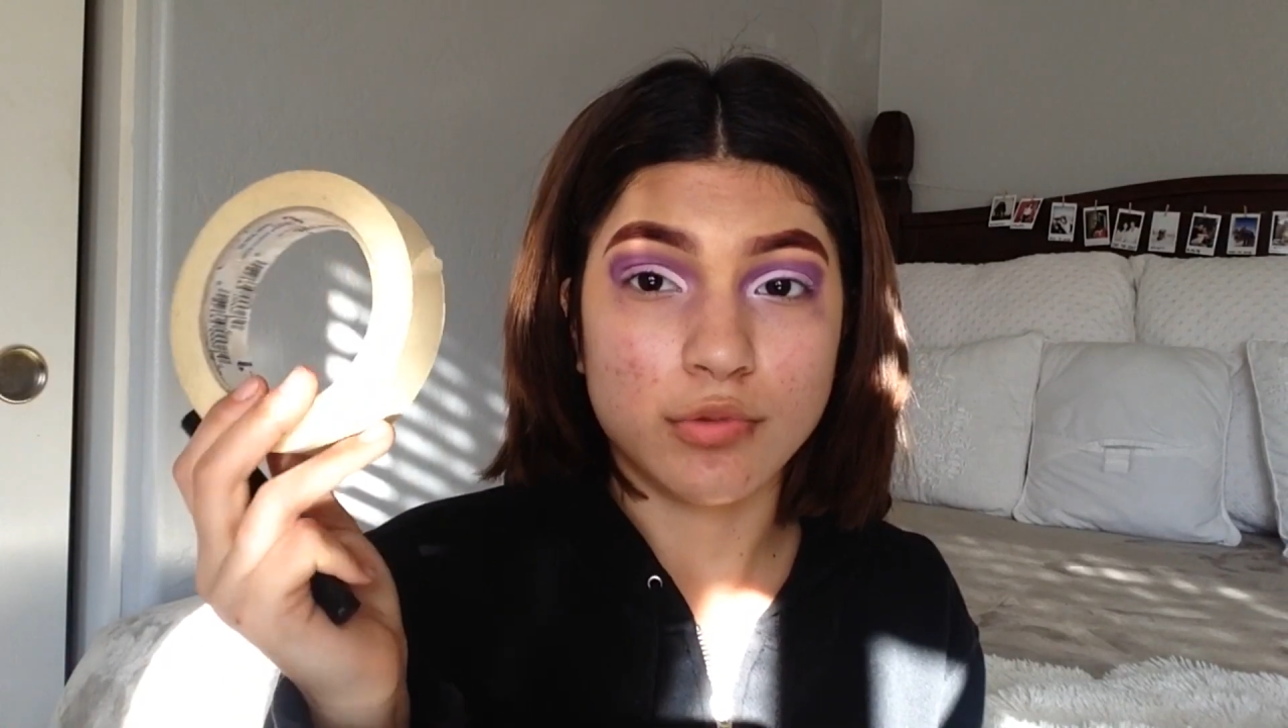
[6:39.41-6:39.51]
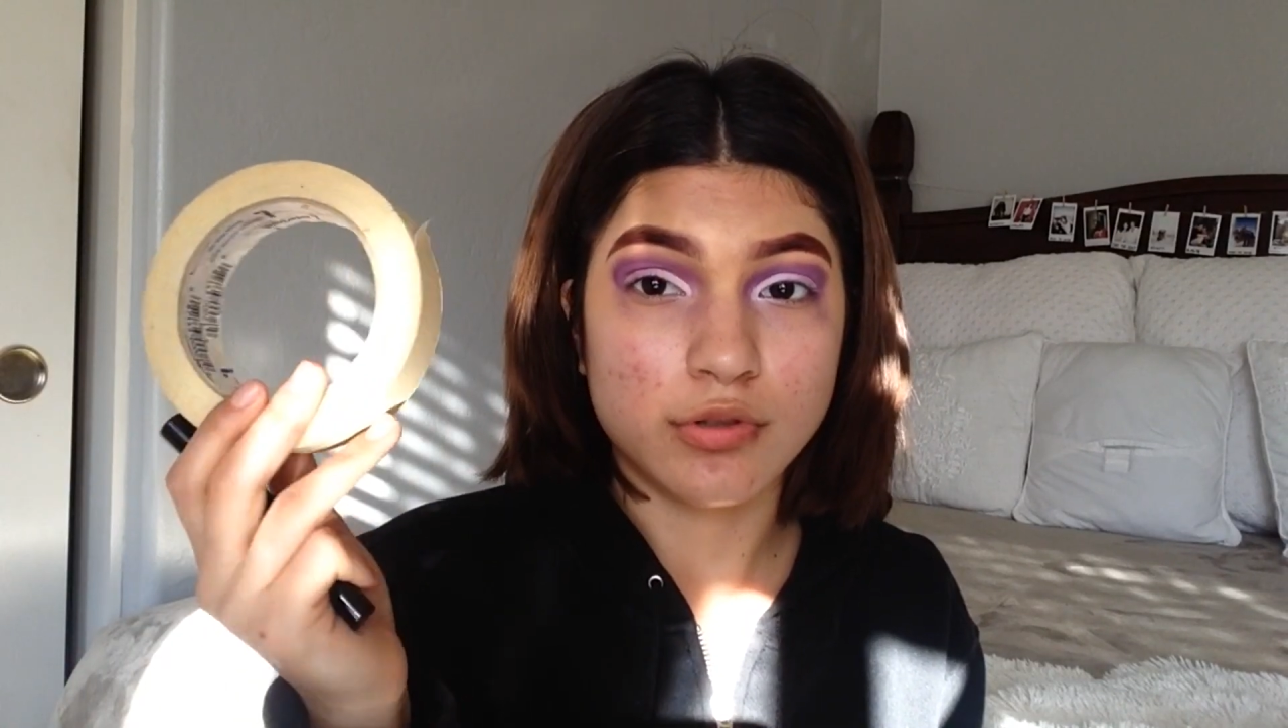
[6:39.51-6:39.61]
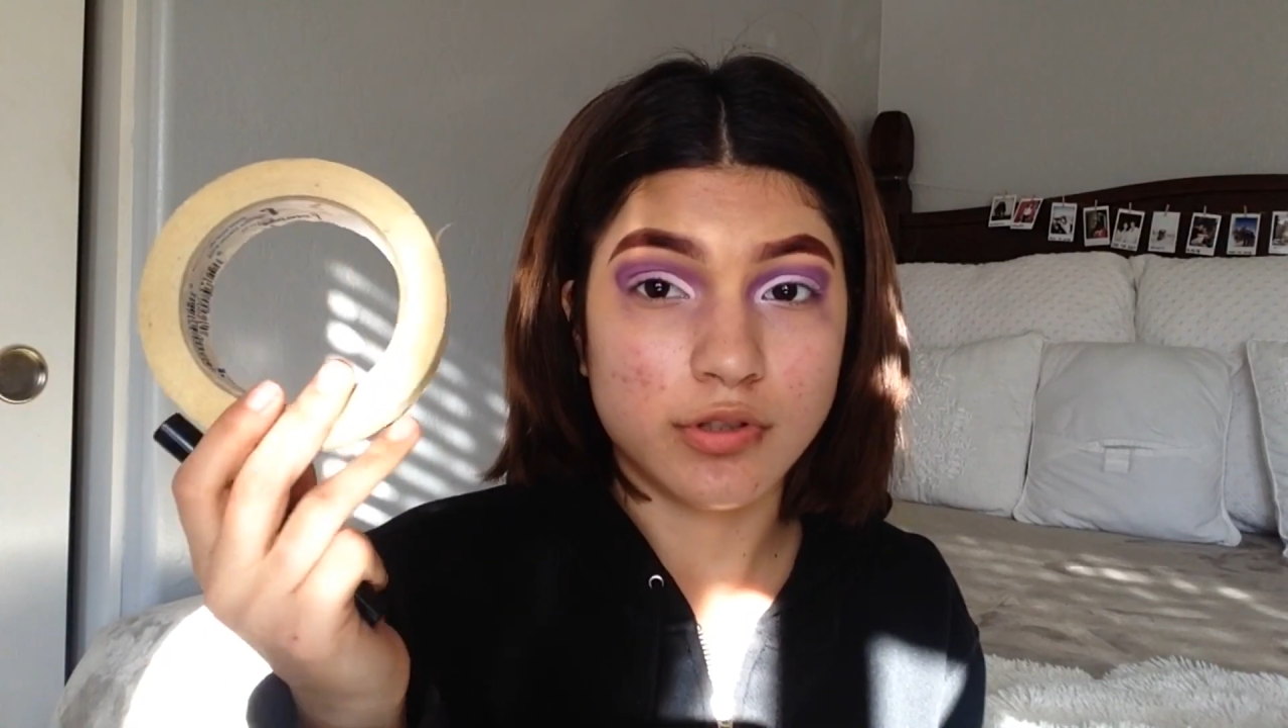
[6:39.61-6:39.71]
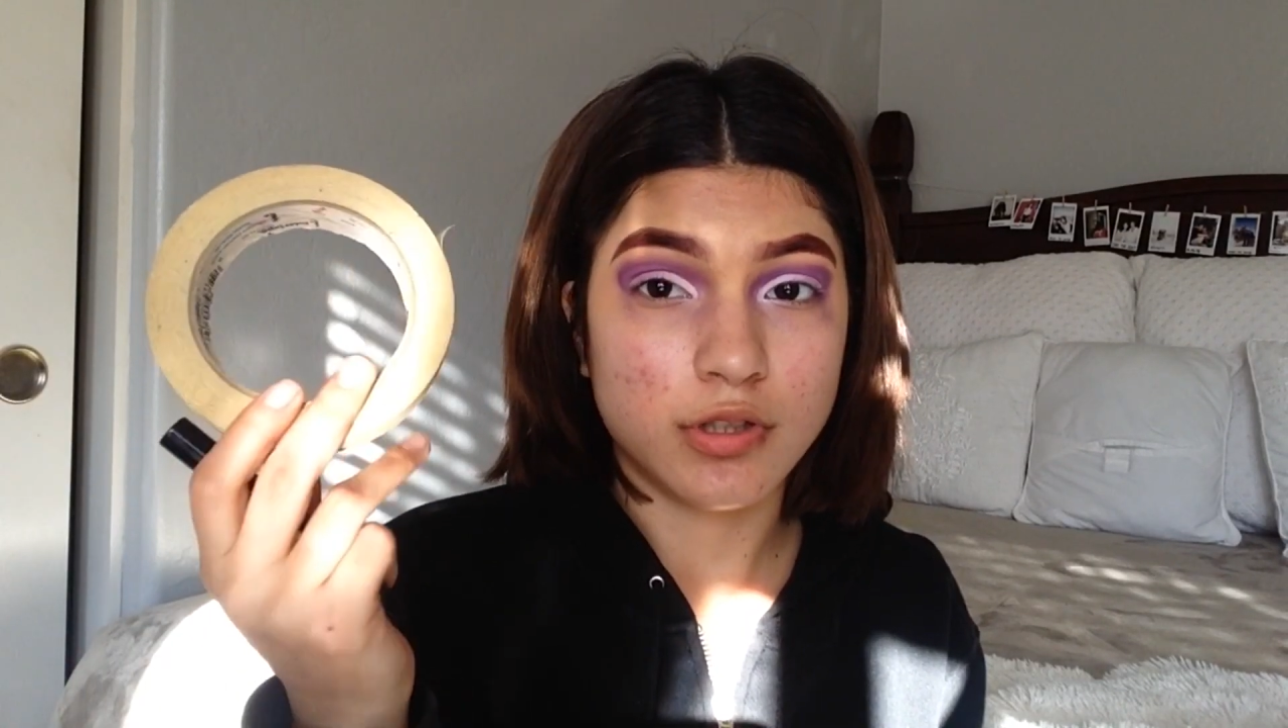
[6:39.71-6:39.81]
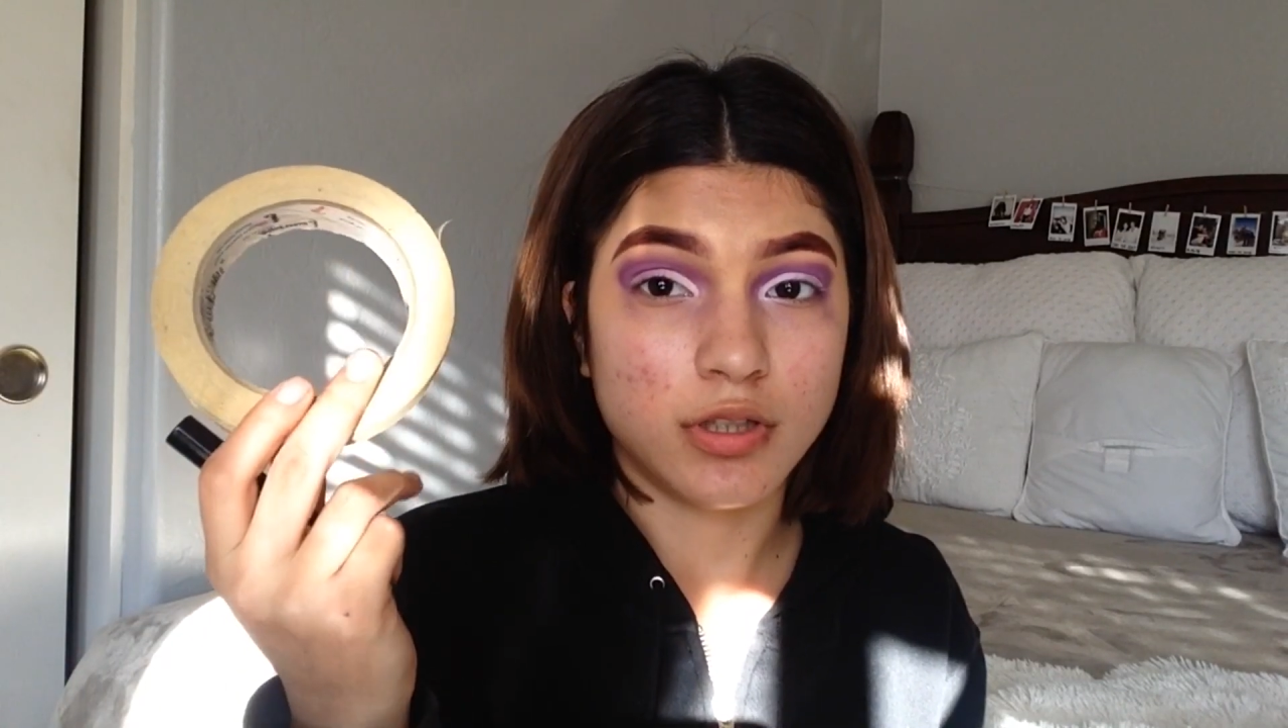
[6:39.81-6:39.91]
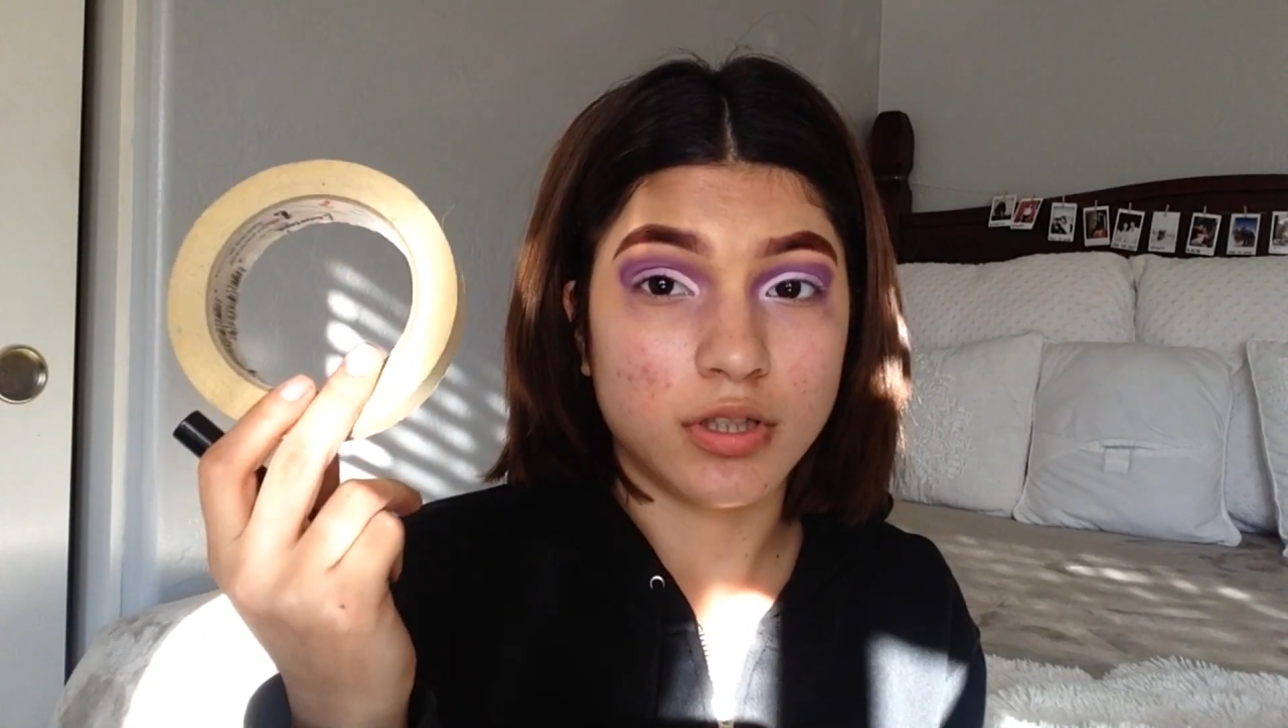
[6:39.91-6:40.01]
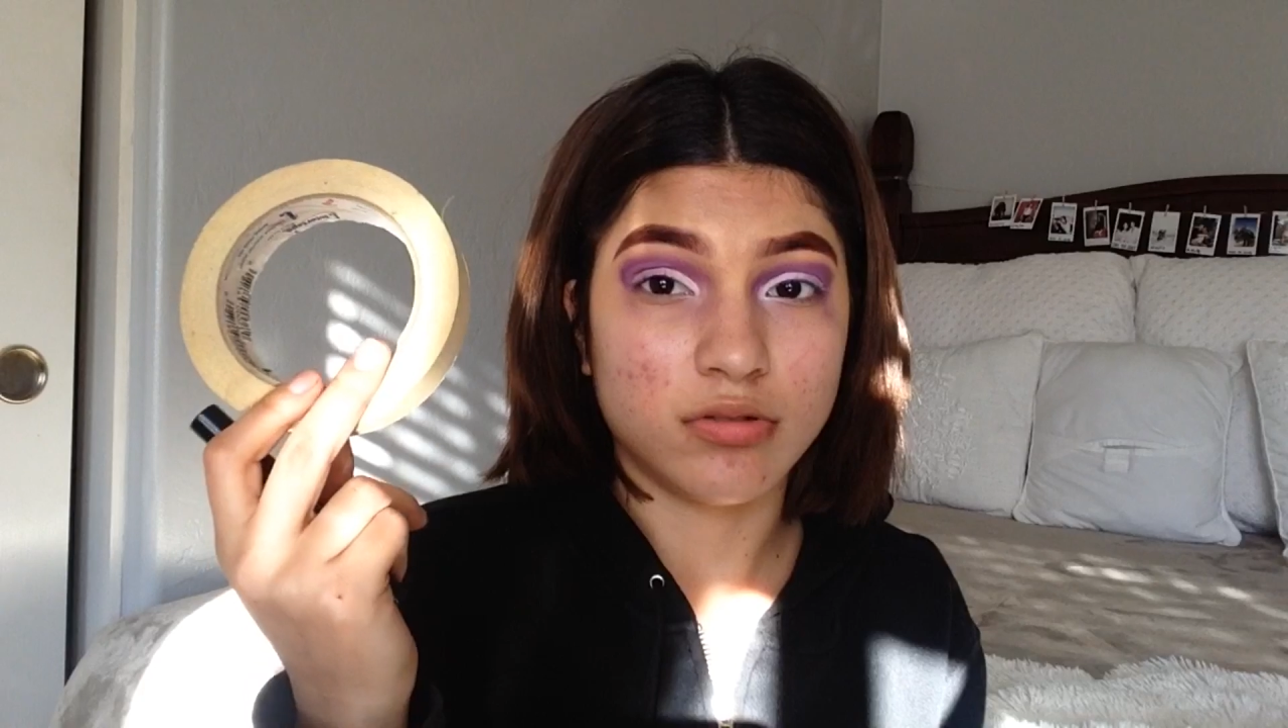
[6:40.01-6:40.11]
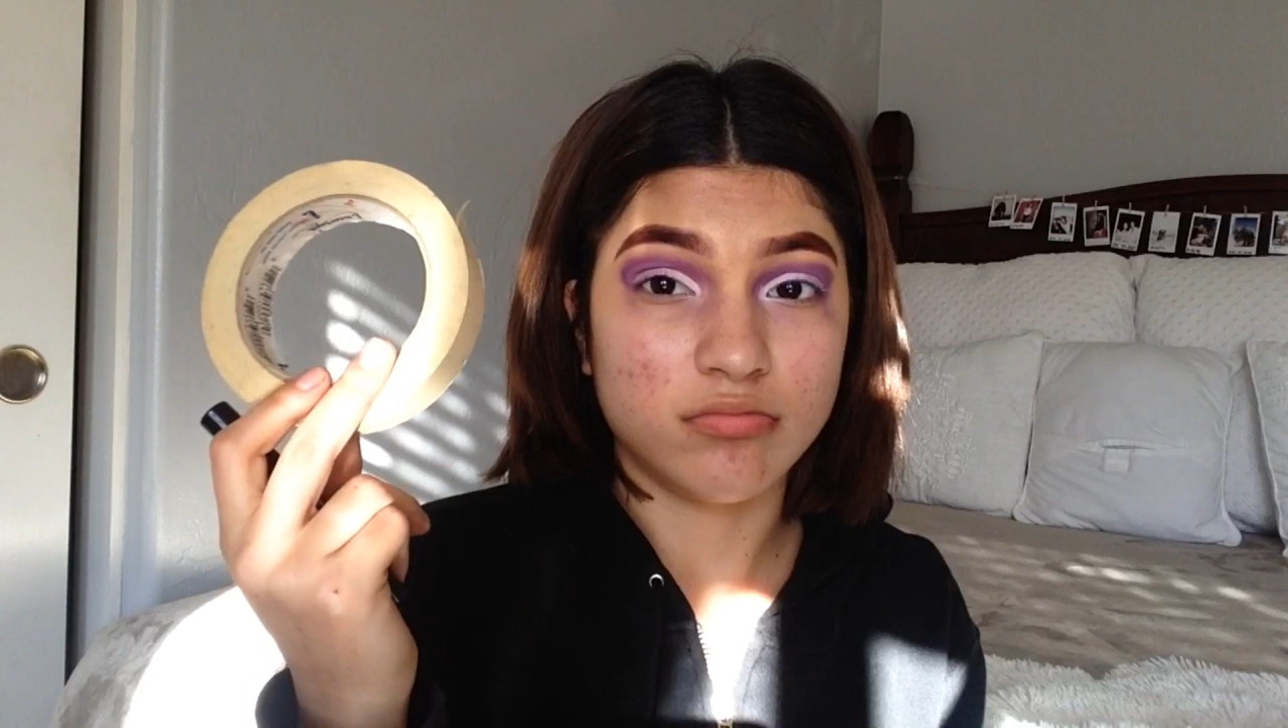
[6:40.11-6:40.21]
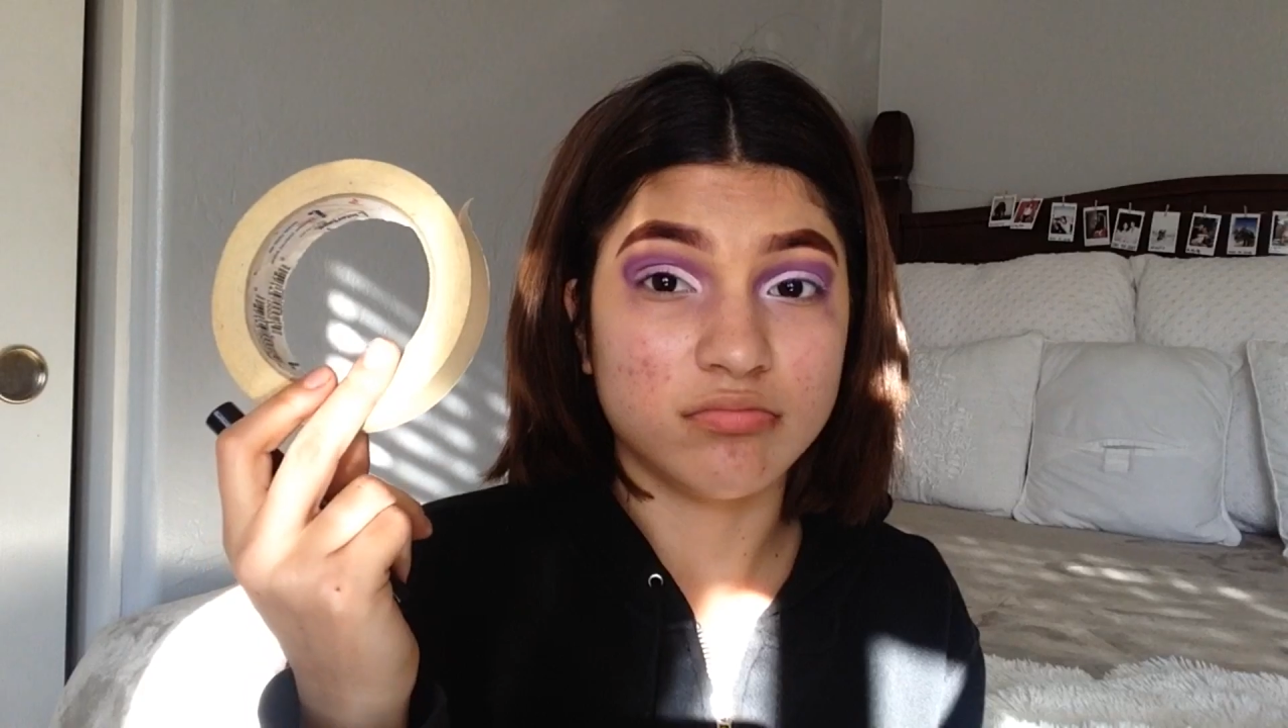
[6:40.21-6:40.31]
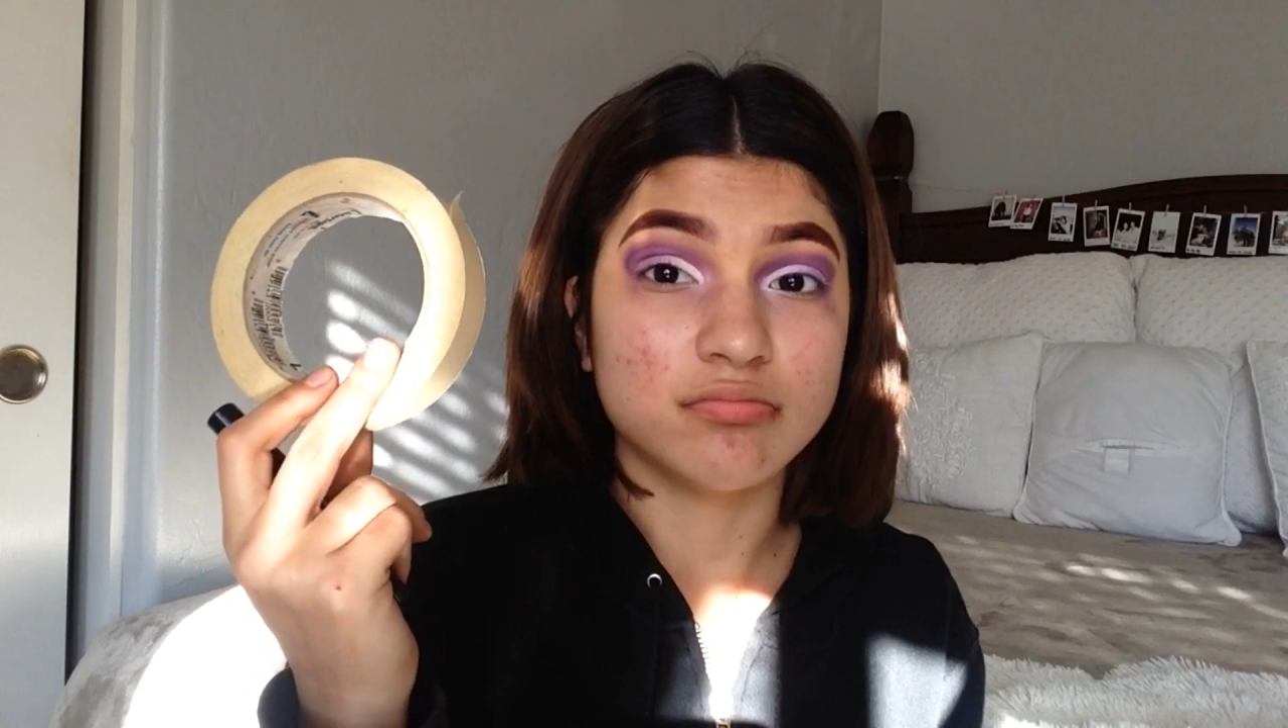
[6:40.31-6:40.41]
using